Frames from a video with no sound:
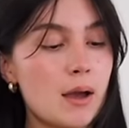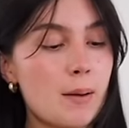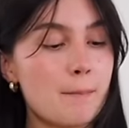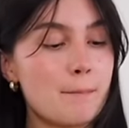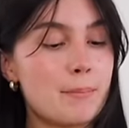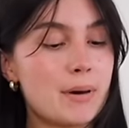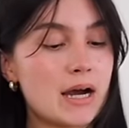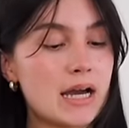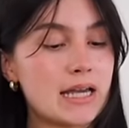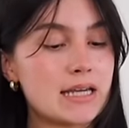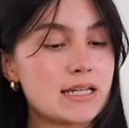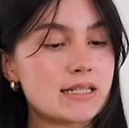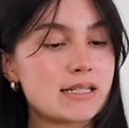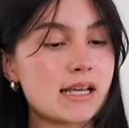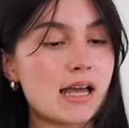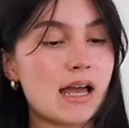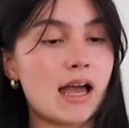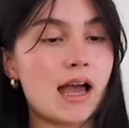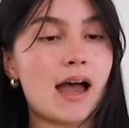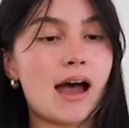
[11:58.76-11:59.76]
But
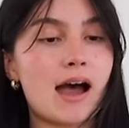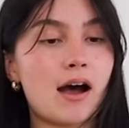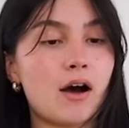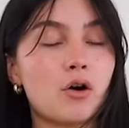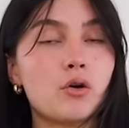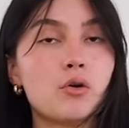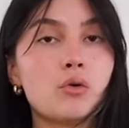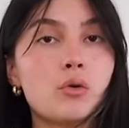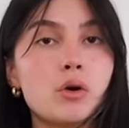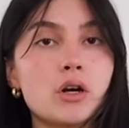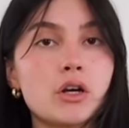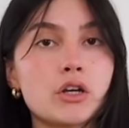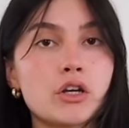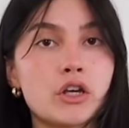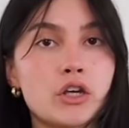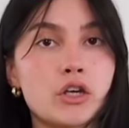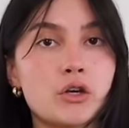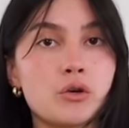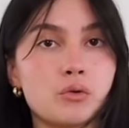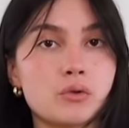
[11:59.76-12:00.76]
how
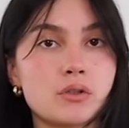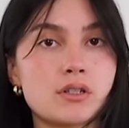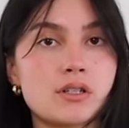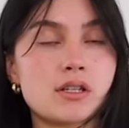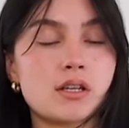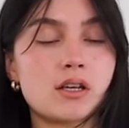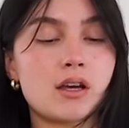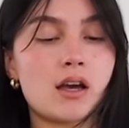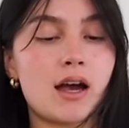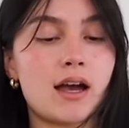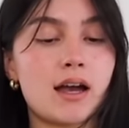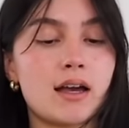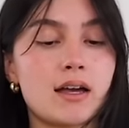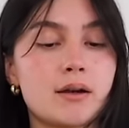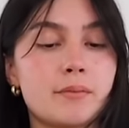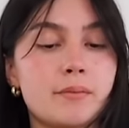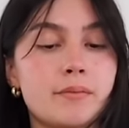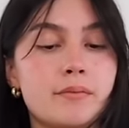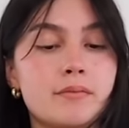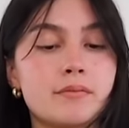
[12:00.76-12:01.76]
cute.
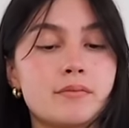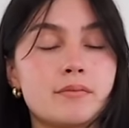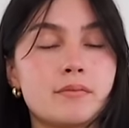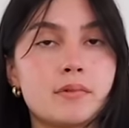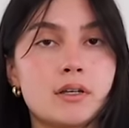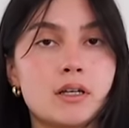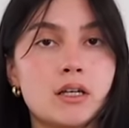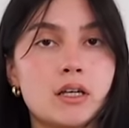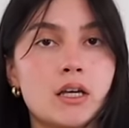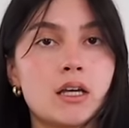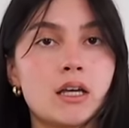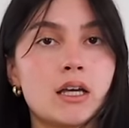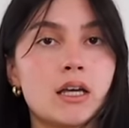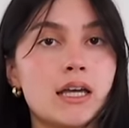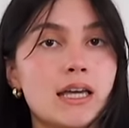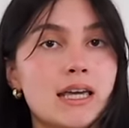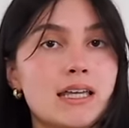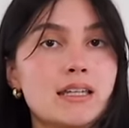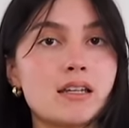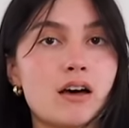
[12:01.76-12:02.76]
I'm
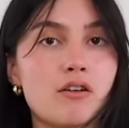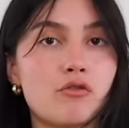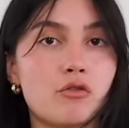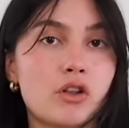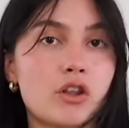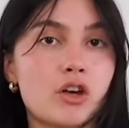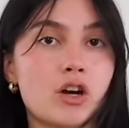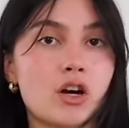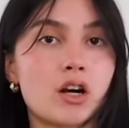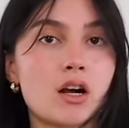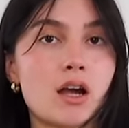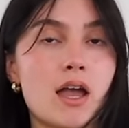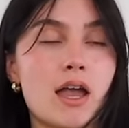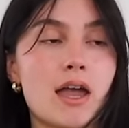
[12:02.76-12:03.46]
in love with her,